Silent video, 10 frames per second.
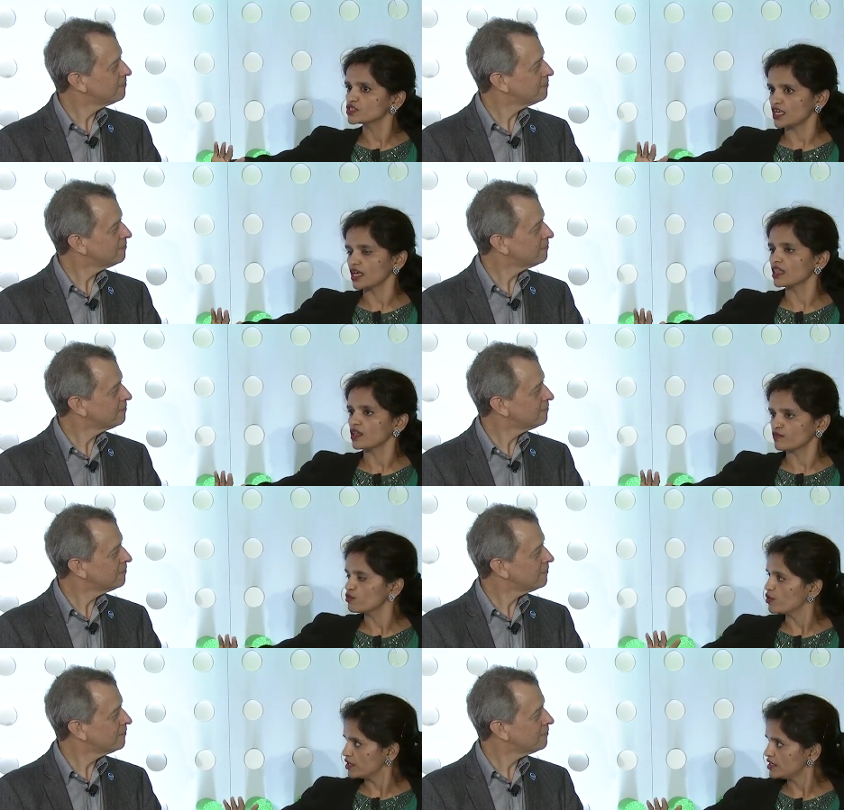Speaker 1: scale of the
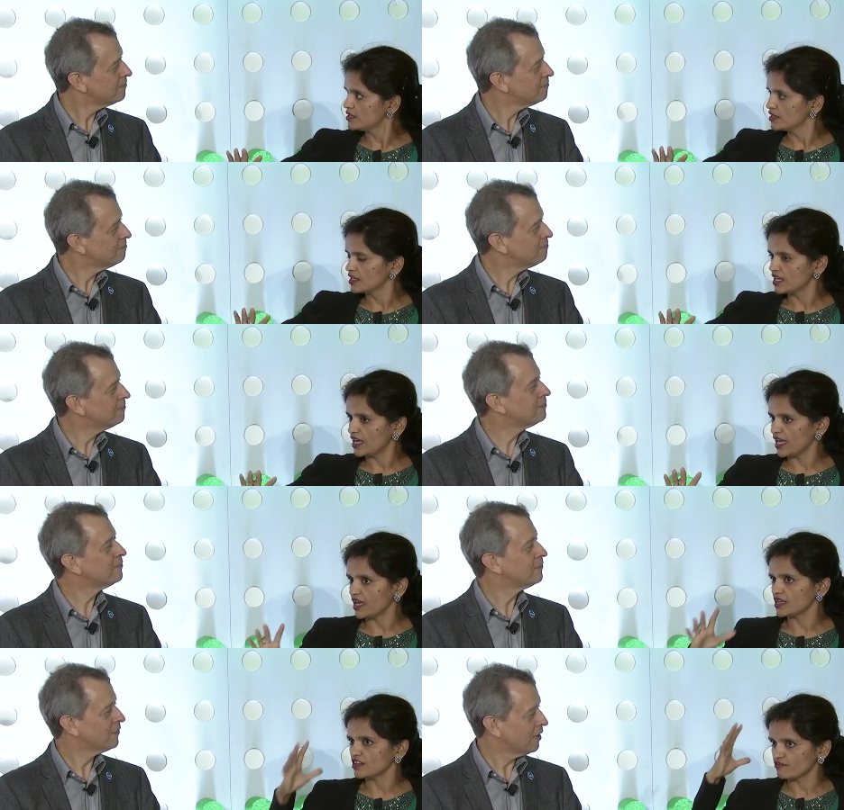world.
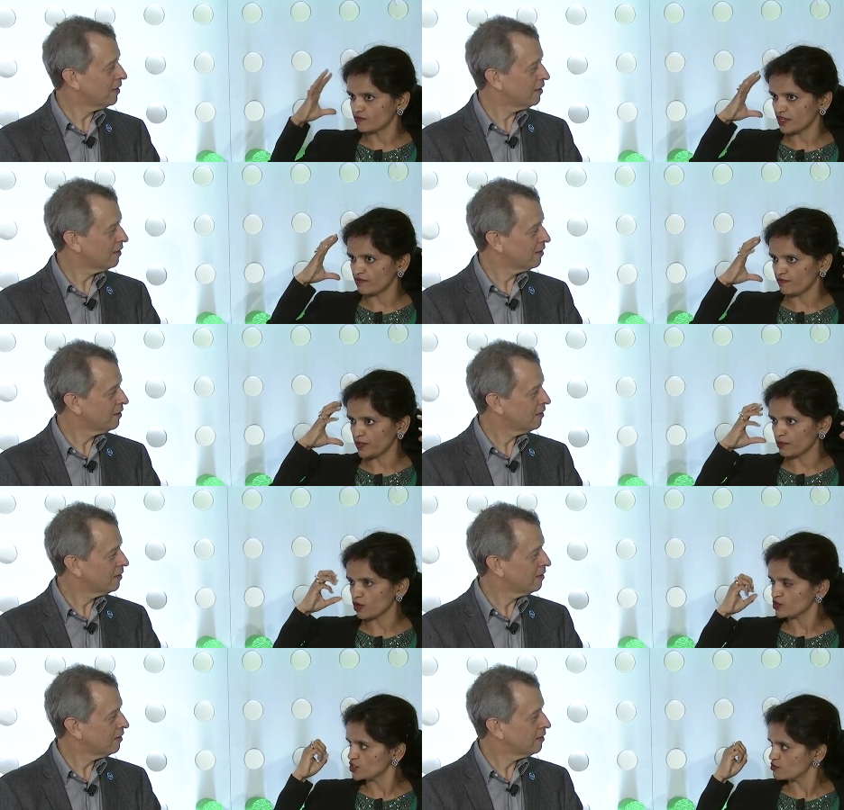And if, if people
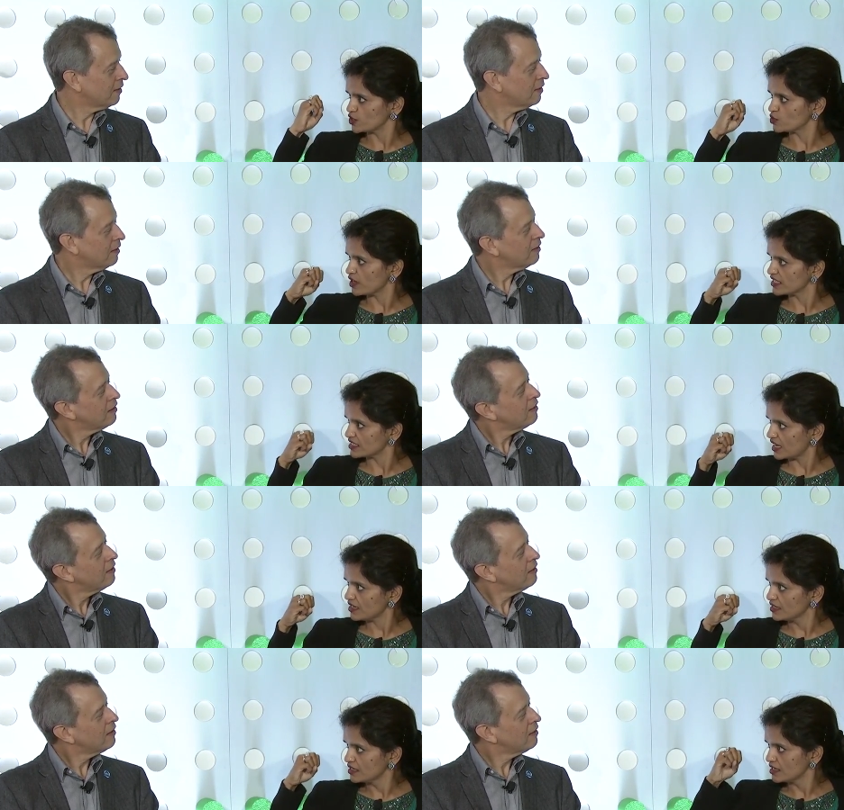would just visualize that,
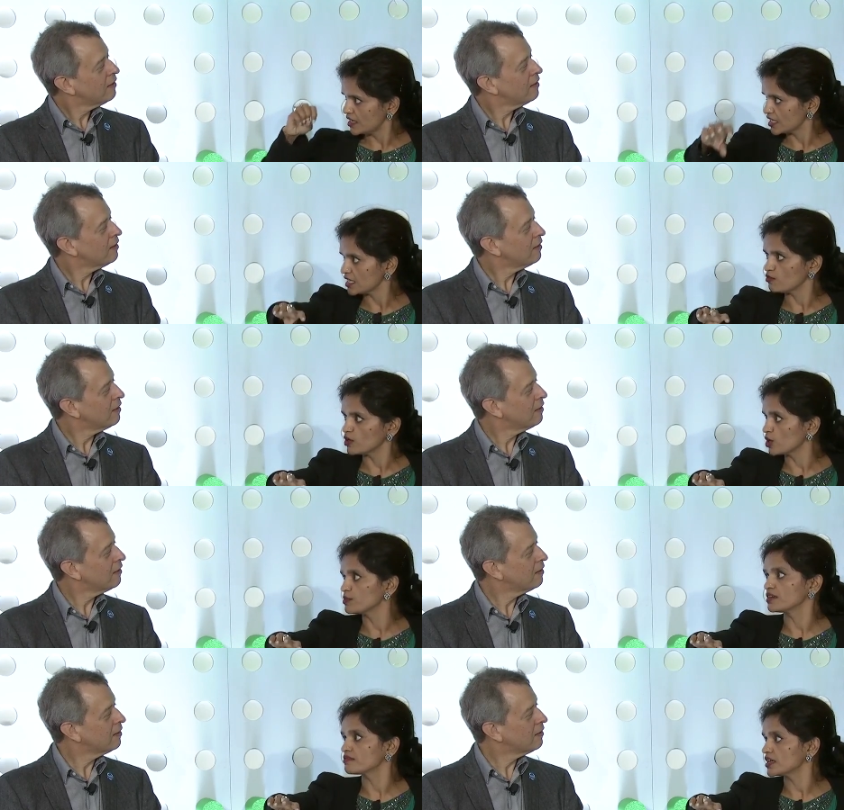I think they would not
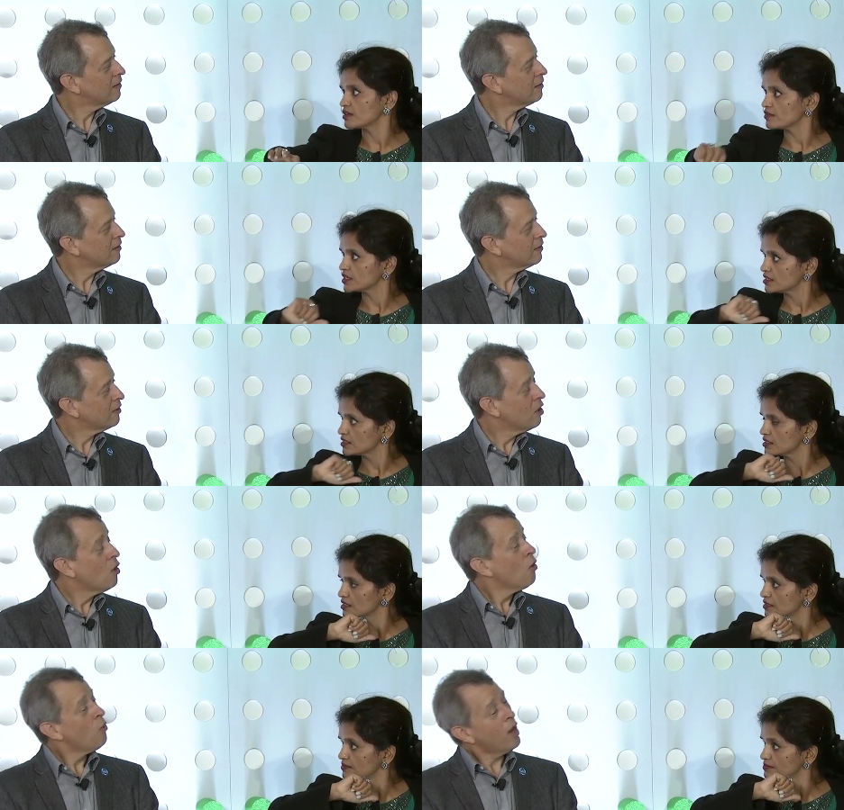be afraid of it.
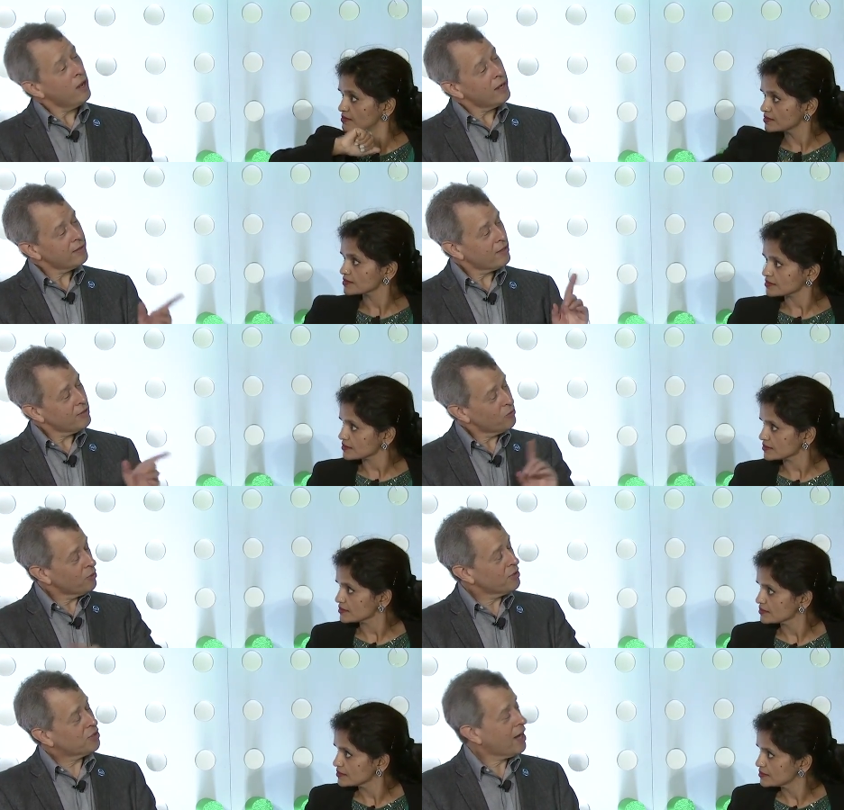
Speaker 2: Well, I, I, think
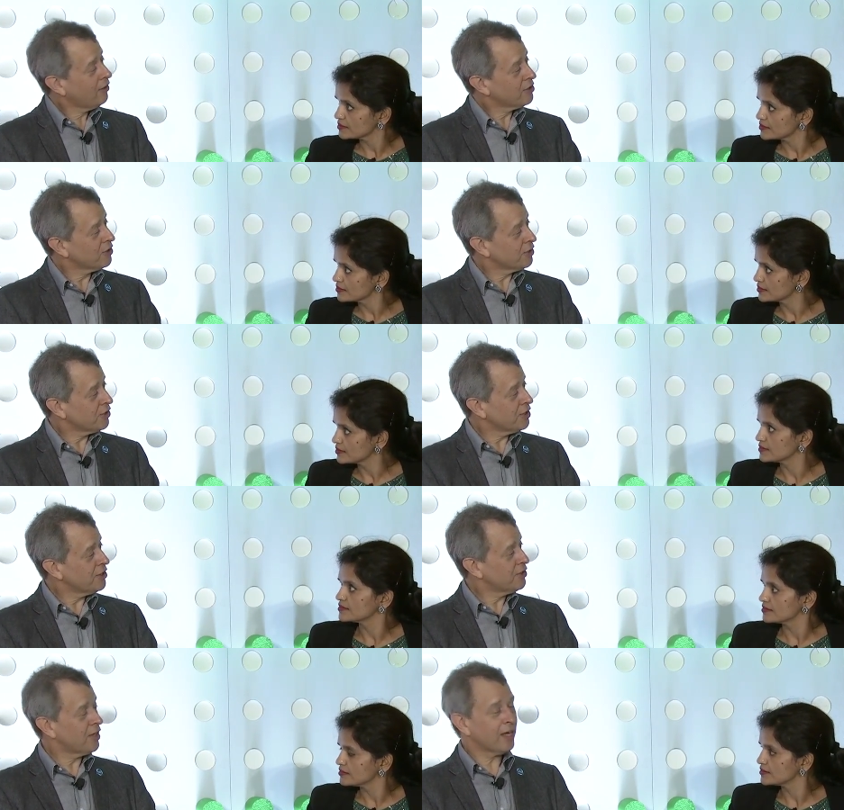one of the challenges
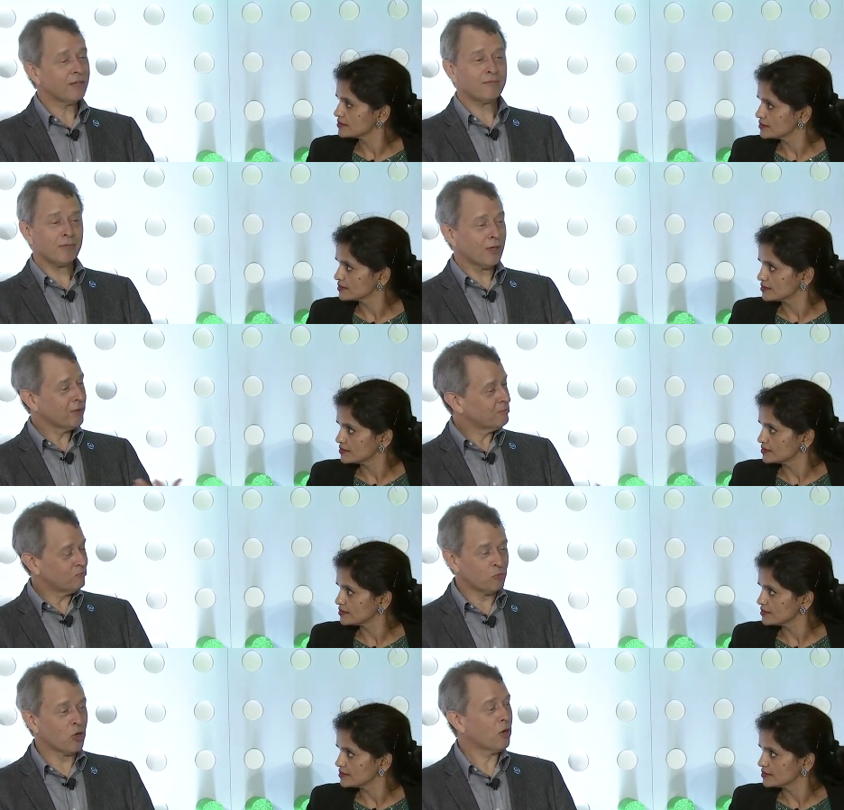is that, you know,
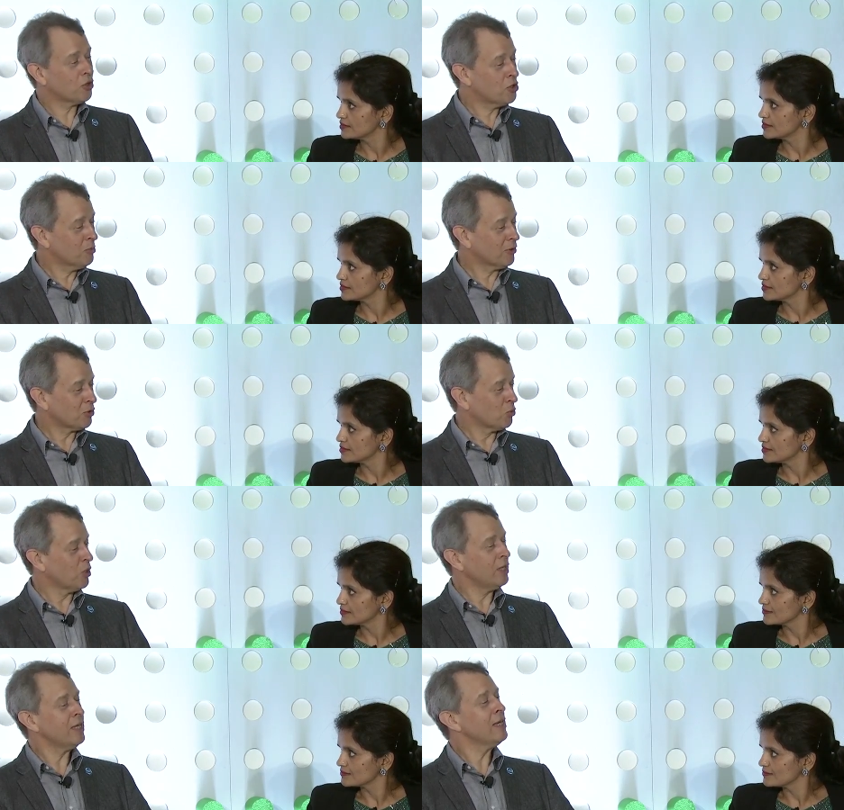we're all humans.
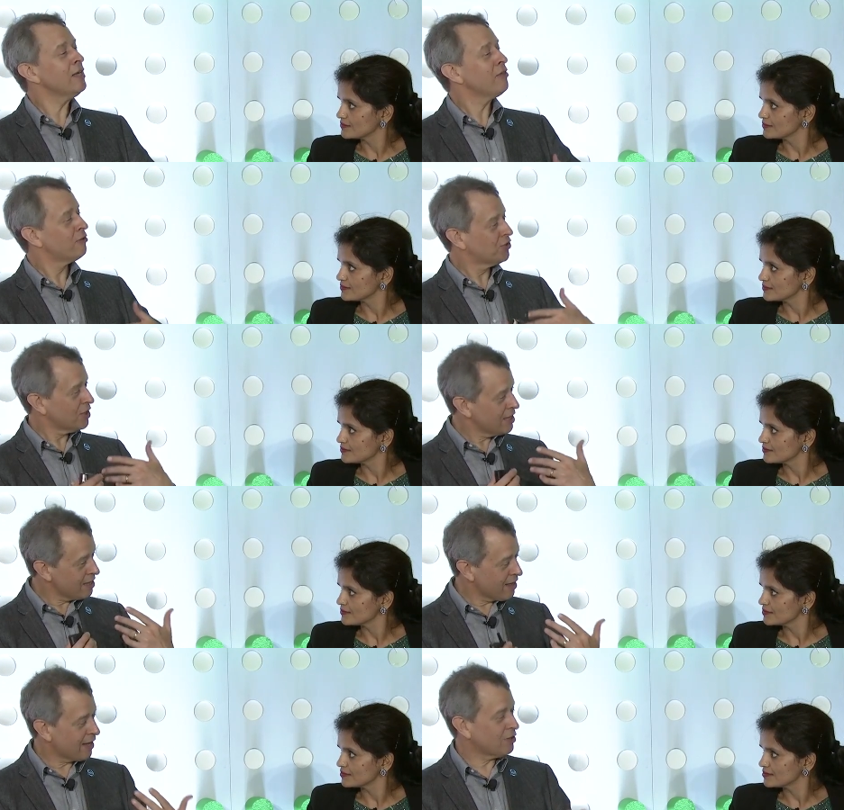We see
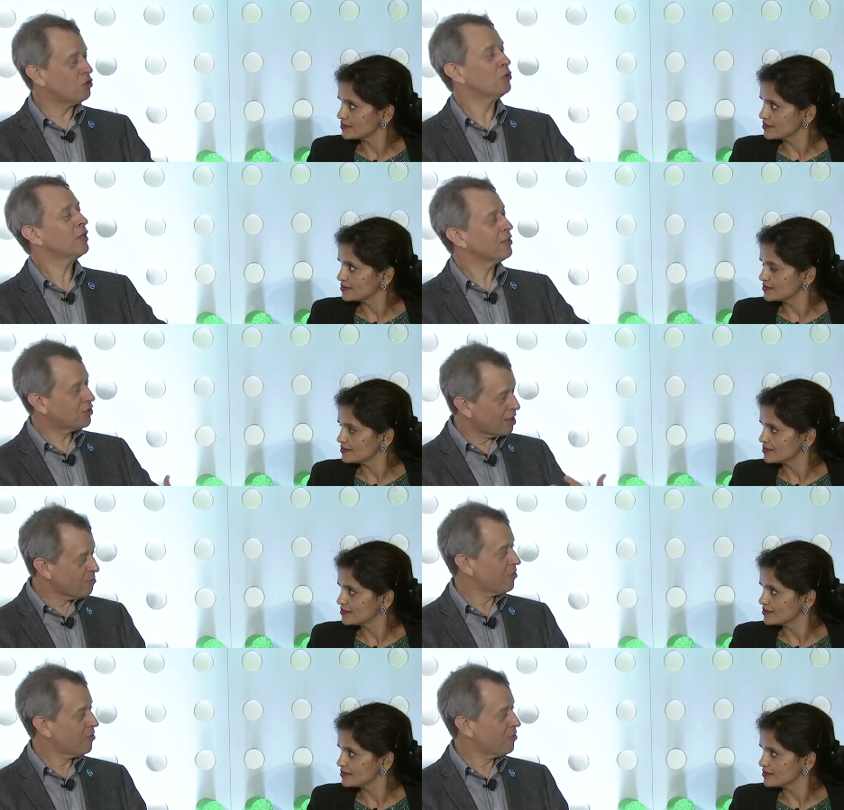that doing the same